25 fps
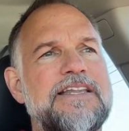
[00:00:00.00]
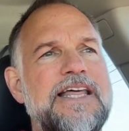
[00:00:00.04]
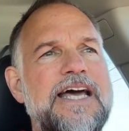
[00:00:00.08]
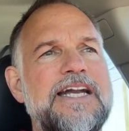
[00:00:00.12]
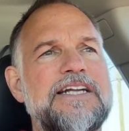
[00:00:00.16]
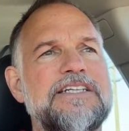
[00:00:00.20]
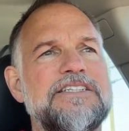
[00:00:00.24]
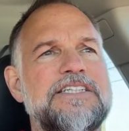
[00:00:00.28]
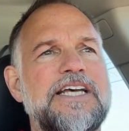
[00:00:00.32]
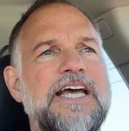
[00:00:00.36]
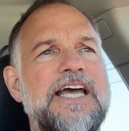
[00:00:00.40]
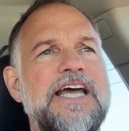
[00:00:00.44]

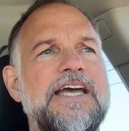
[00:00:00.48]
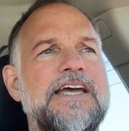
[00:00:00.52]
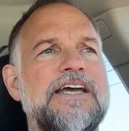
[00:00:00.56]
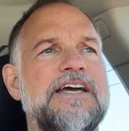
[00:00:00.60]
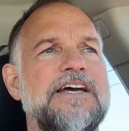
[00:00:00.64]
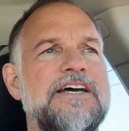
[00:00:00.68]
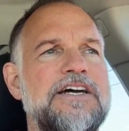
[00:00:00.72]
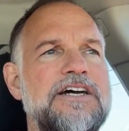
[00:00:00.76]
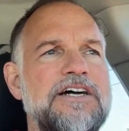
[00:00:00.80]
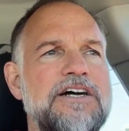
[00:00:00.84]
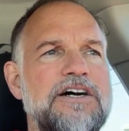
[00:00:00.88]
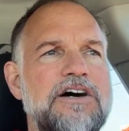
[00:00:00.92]
That is a
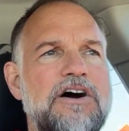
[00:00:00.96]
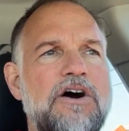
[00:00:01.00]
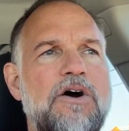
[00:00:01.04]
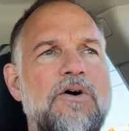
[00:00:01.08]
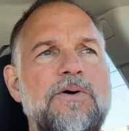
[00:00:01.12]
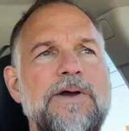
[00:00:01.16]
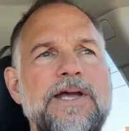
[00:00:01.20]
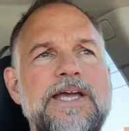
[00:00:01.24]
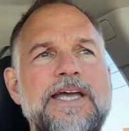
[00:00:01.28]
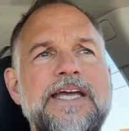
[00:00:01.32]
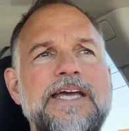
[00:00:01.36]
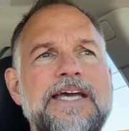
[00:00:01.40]

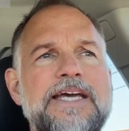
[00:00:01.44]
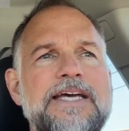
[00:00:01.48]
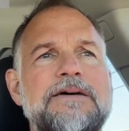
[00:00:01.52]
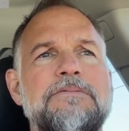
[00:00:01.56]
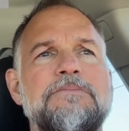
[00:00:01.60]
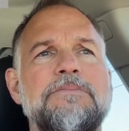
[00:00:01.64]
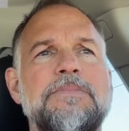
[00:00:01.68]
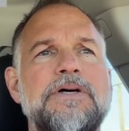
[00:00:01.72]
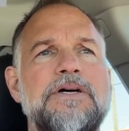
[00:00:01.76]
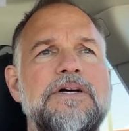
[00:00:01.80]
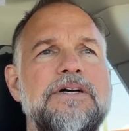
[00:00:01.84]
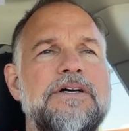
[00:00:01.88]

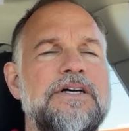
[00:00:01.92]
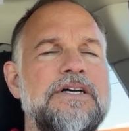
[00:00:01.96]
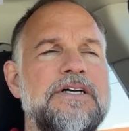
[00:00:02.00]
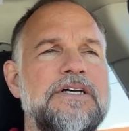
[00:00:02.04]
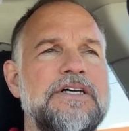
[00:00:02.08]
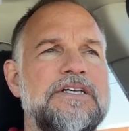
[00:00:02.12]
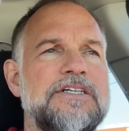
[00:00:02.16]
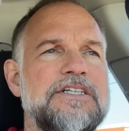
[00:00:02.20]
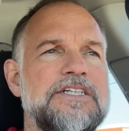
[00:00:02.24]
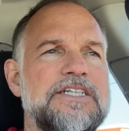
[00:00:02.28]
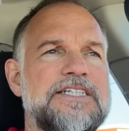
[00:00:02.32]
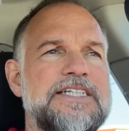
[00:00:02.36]

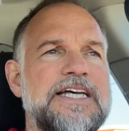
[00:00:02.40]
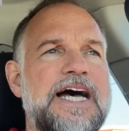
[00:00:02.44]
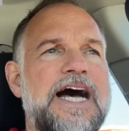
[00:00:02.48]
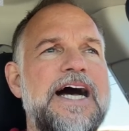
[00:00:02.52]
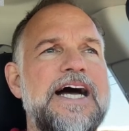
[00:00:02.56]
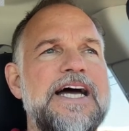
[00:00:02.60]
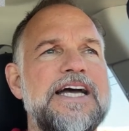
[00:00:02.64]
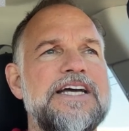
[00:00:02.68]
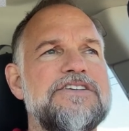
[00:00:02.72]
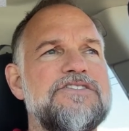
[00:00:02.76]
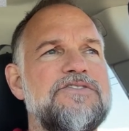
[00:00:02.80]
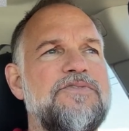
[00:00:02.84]
OEM
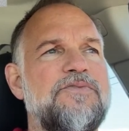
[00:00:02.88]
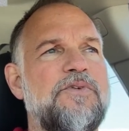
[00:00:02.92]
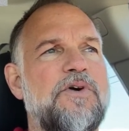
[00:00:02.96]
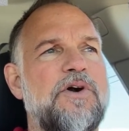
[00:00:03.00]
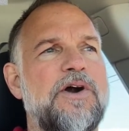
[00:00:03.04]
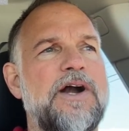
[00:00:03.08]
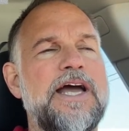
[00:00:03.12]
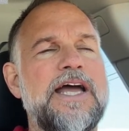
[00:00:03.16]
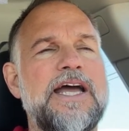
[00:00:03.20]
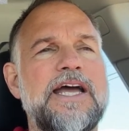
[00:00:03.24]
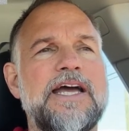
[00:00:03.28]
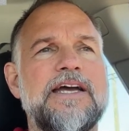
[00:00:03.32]
size
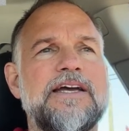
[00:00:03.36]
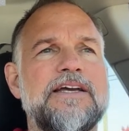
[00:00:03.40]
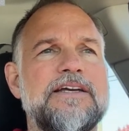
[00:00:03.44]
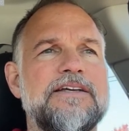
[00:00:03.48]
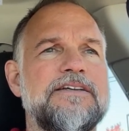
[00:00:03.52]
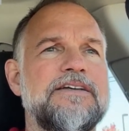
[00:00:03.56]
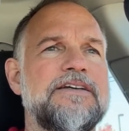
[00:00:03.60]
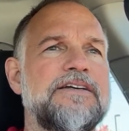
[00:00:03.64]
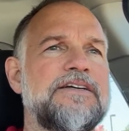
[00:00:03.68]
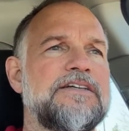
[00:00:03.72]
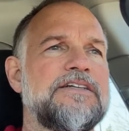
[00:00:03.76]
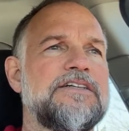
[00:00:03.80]
for a
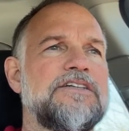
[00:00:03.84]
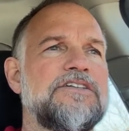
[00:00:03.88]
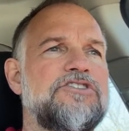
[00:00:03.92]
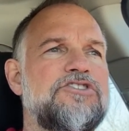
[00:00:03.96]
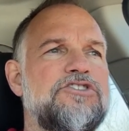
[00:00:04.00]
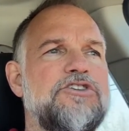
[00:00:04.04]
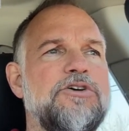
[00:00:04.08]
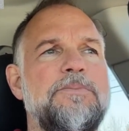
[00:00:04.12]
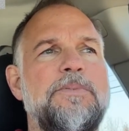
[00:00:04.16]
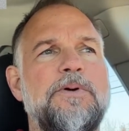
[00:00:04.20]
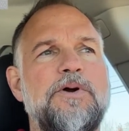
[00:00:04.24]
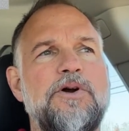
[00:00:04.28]

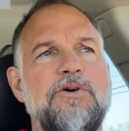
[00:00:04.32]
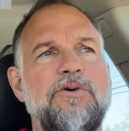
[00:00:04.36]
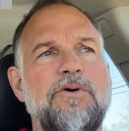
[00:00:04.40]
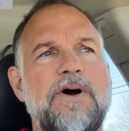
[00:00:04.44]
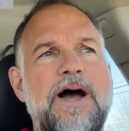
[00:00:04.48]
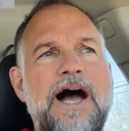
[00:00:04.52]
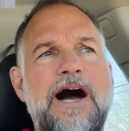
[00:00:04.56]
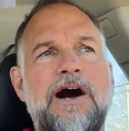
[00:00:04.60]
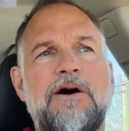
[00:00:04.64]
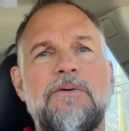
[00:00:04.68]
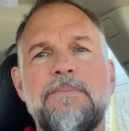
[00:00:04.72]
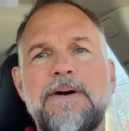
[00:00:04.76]

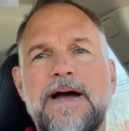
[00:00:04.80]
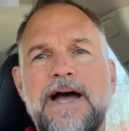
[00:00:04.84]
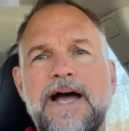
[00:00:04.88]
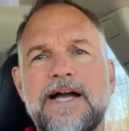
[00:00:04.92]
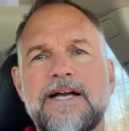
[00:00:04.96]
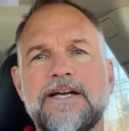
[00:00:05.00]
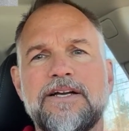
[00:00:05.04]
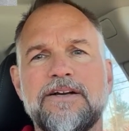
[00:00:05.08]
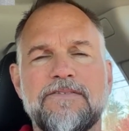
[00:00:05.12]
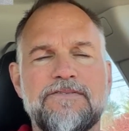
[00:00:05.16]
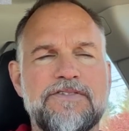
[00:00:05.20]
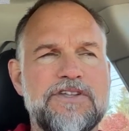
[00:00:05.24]
Subaru
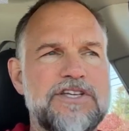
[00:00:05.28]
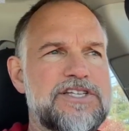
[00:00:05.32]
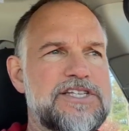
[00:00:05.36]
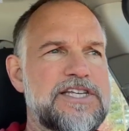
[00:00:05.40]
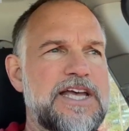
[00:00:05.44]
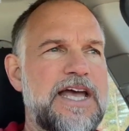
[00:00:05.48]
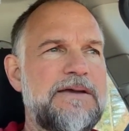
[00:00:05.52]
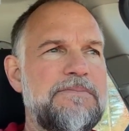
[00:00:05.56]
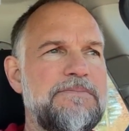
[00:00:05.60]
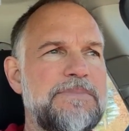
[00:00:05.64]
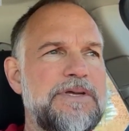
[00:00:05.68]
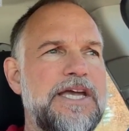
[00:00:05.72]
Outback of the
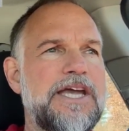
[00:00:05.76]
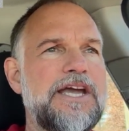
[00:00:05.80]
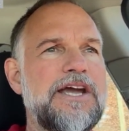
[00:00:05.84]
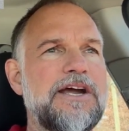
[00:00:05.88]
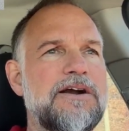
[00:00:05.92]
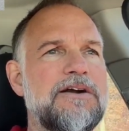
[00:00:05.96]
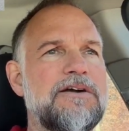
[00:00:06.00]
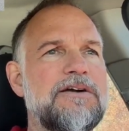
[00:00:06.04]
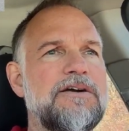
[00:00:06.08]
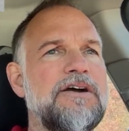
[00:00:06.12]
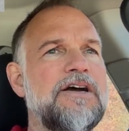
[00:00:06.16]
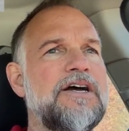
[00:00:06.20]
same
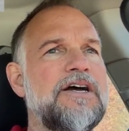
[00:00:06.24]
year.